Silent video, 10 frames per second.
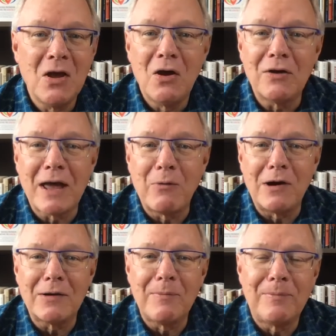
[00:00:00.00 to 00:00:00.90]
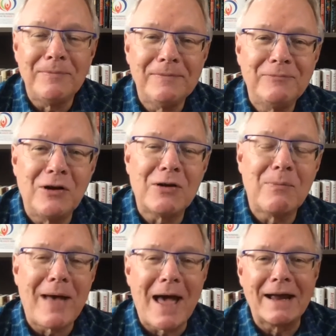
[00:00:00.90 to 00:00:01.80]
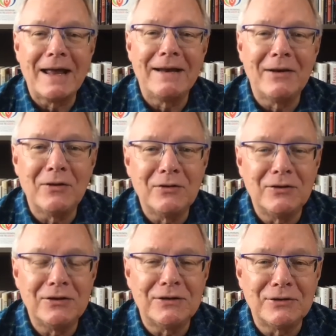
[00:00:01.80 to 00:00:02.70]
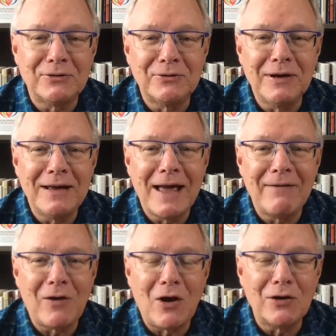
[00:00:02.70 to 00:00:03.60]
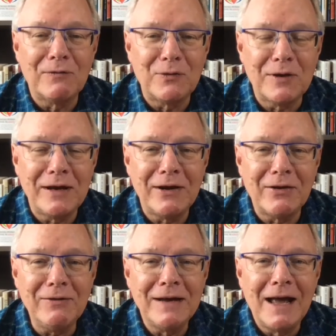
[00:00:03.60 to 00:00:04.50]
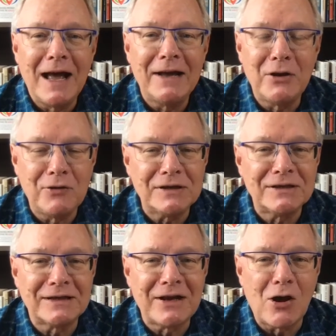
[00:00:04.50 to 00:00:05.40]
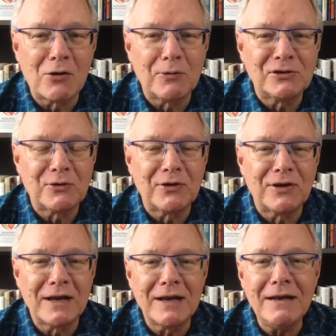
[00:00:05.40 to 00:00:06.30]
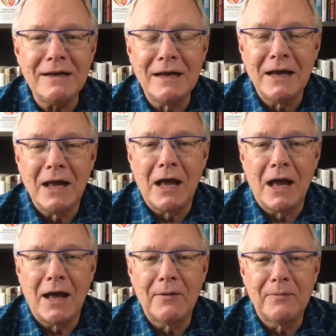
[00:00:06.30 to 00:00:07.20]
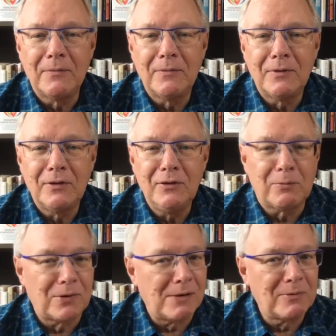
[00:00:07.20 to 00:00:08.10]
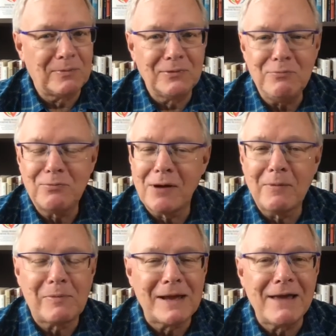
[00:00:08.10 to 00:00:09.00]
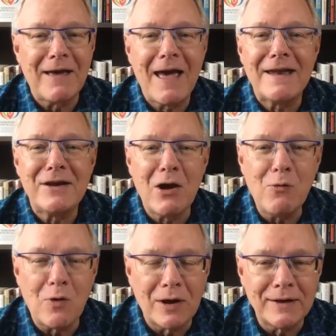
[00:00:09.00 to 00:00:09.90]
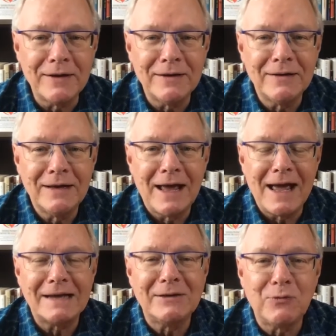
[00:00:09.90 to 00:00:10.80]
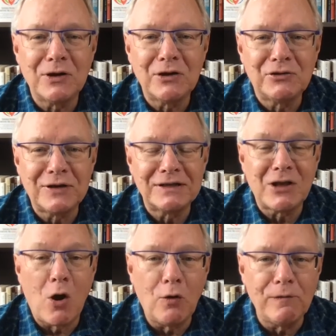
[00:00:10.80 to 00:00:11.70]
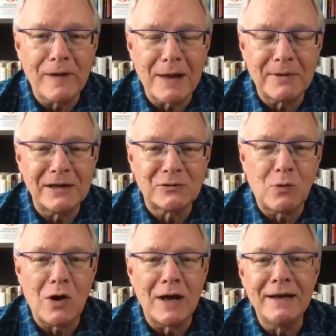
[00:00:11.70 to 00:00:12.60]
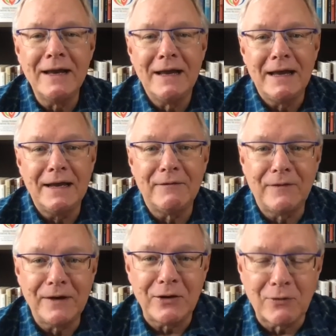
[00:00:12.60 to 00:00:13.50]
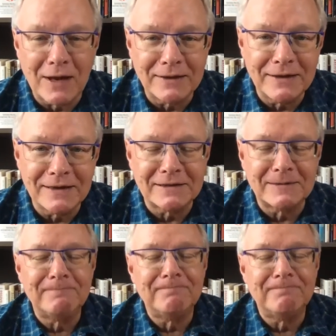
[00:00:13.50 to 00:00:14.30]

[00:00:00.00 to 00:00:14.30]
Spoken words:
Okay, welcome back, and good to have all of you here. I know this is an awkward sort of thing. You probably have had no one actually want to address the whole family as one in a video like this.